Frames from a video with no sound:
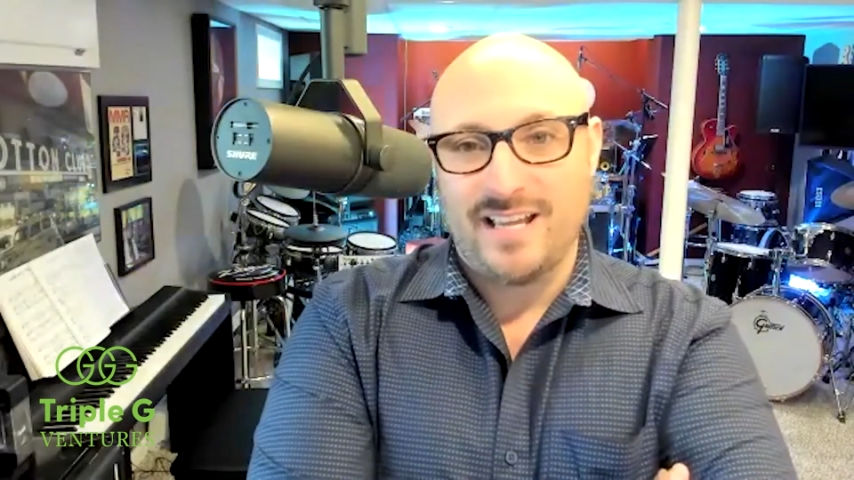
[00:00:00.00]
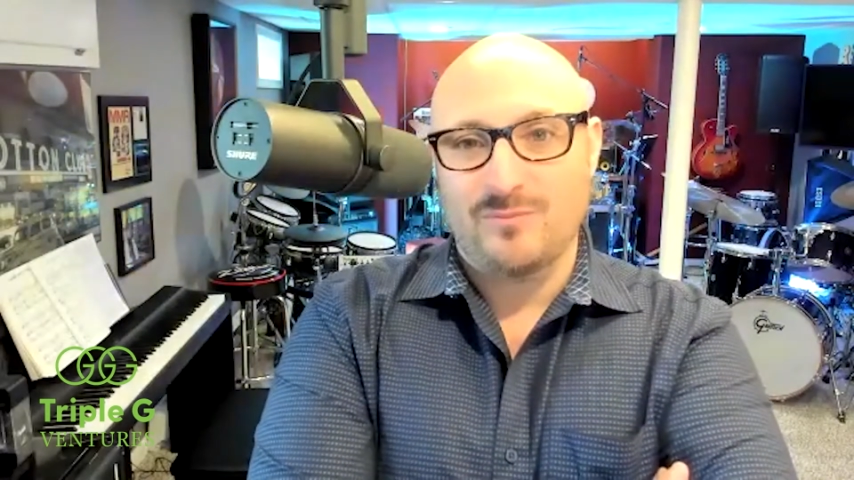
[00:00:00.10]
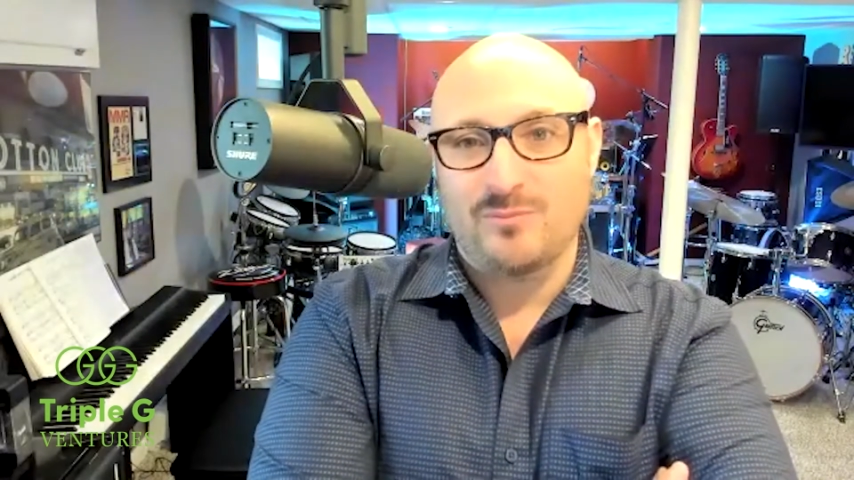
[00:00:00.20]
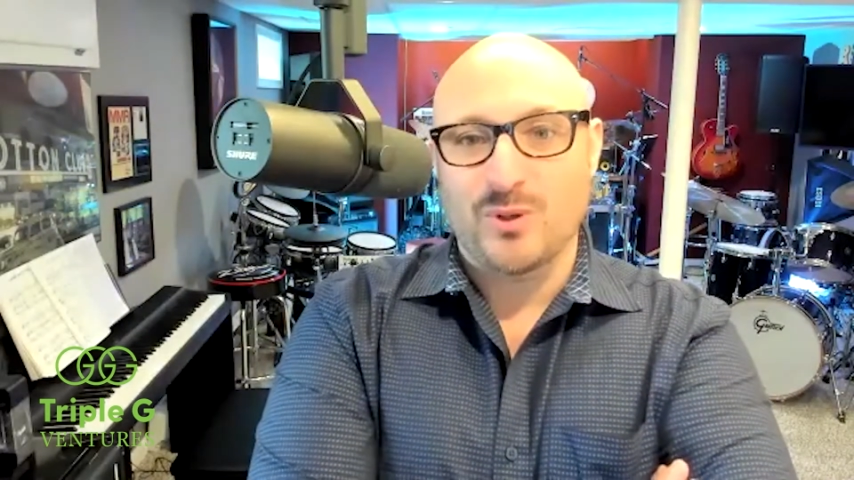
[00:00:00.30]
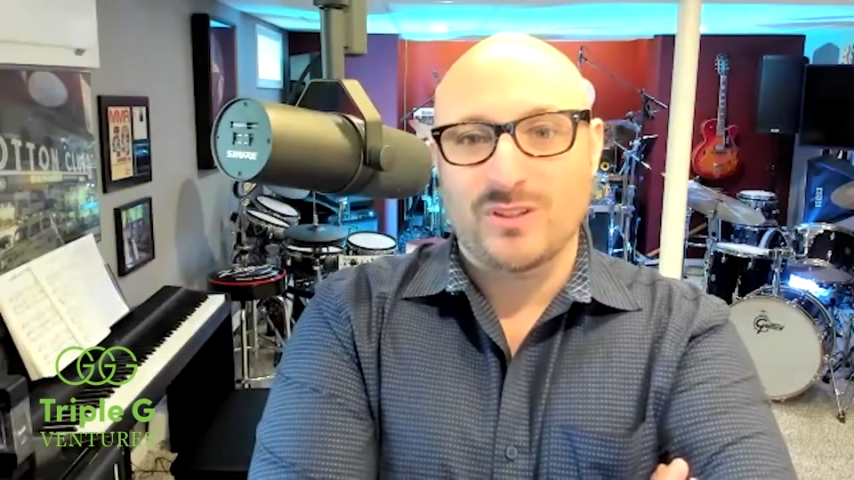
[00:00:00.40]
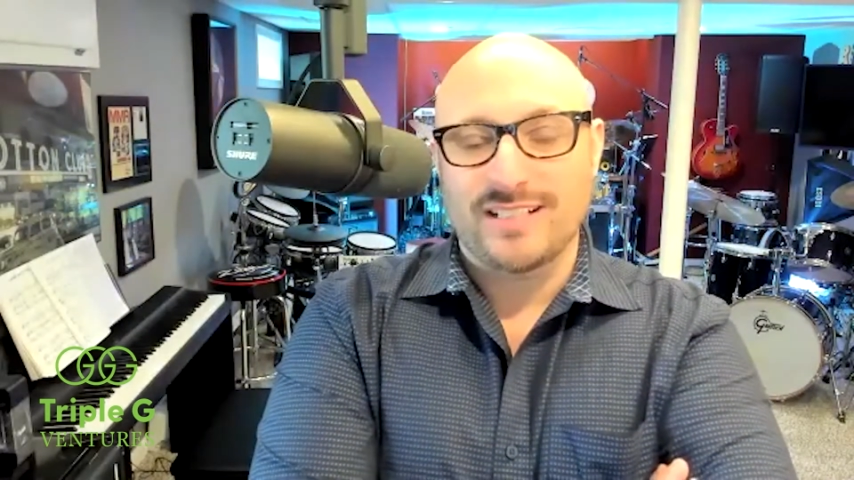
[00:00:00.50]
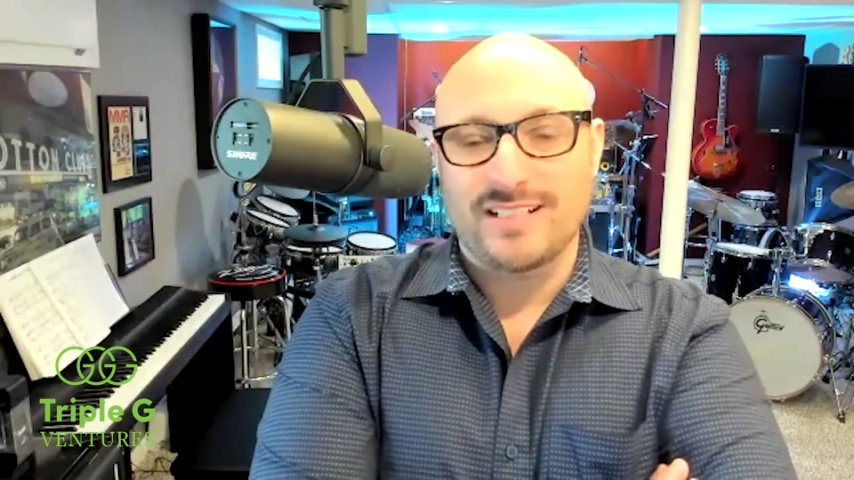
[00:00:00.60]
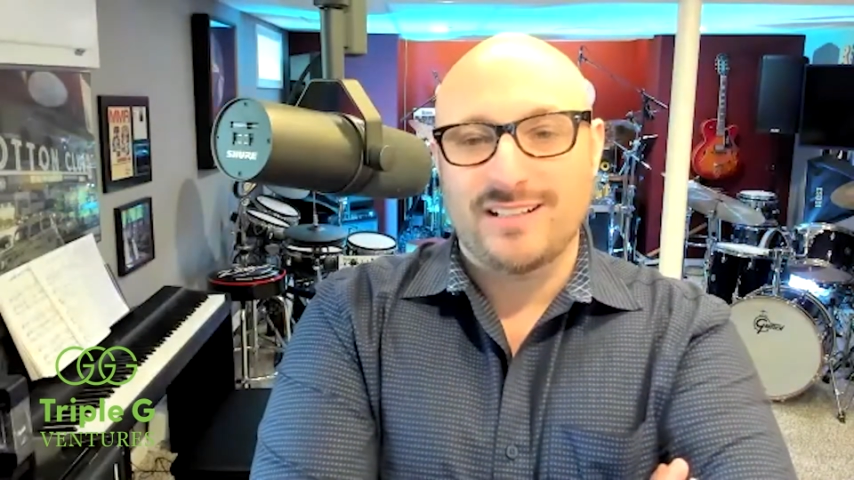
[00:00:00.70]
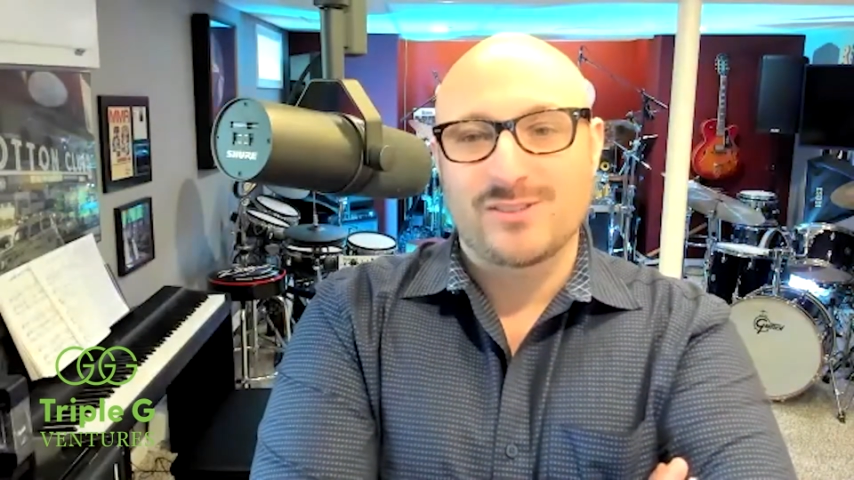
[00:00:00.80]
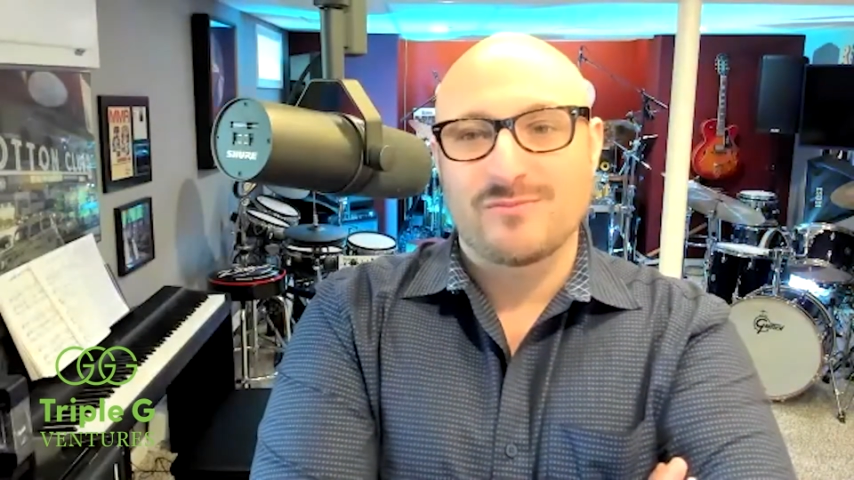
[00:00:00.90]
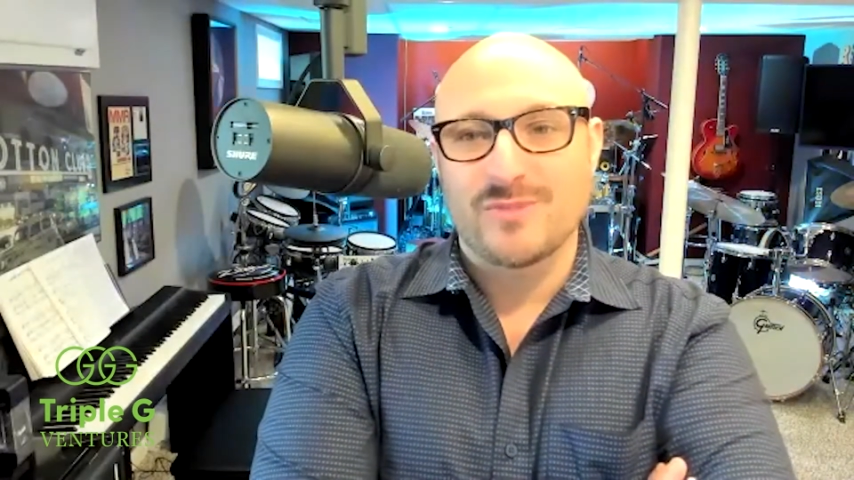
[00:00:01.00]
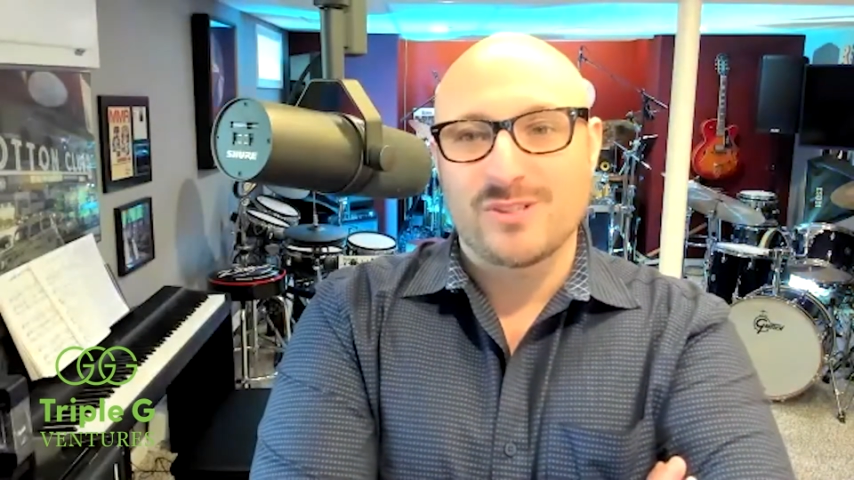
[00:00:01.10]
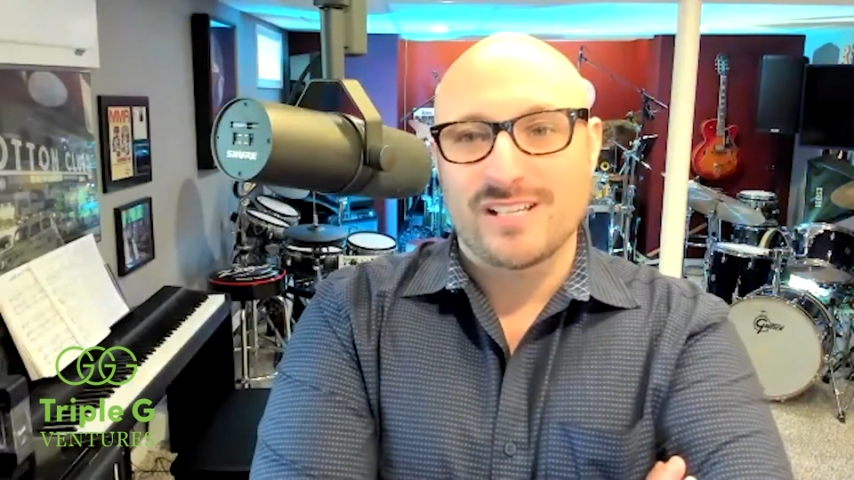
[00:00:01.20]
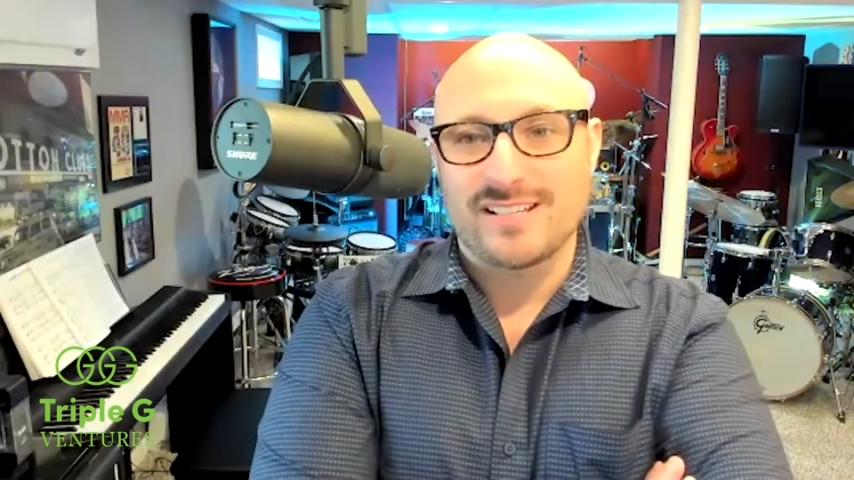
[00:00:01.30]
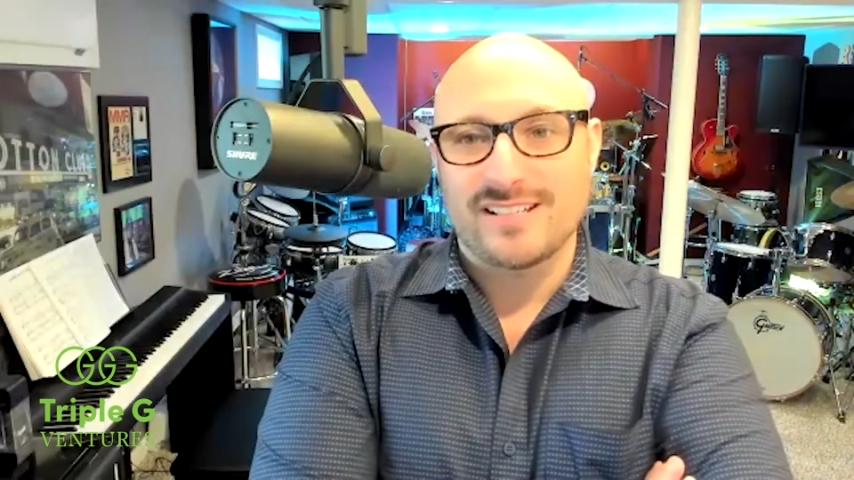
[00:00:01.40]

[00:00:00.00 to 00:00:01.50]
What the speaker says: at Berklee College of Music